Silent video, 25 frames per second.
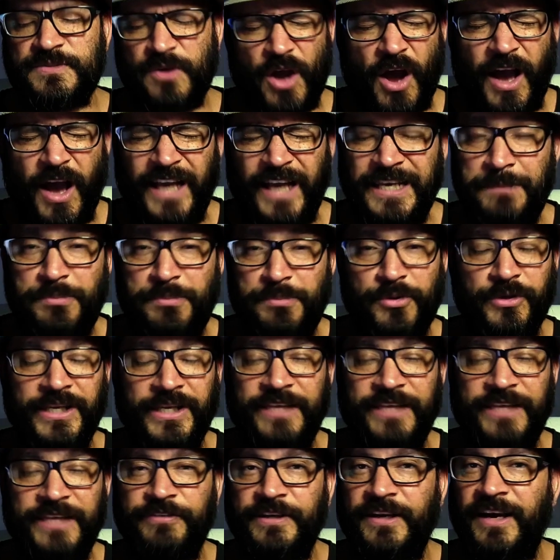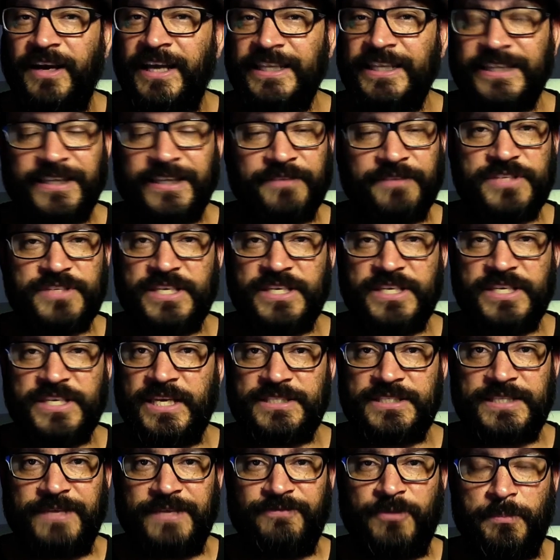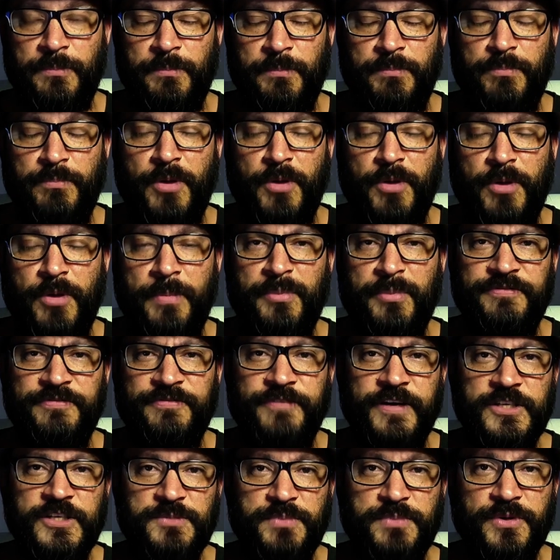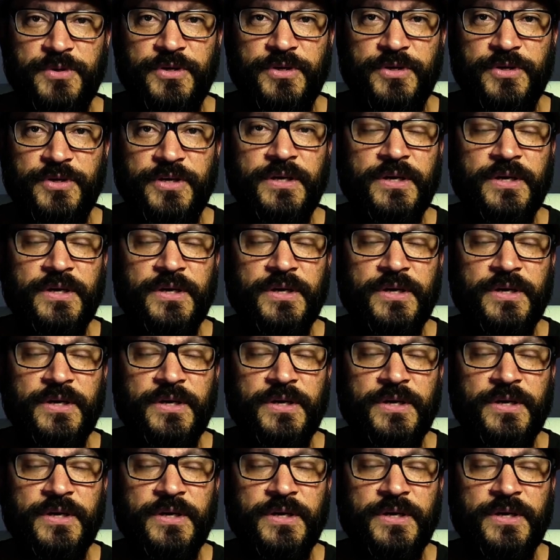highly prolific. I love seeing his stuff pop up on Facebook.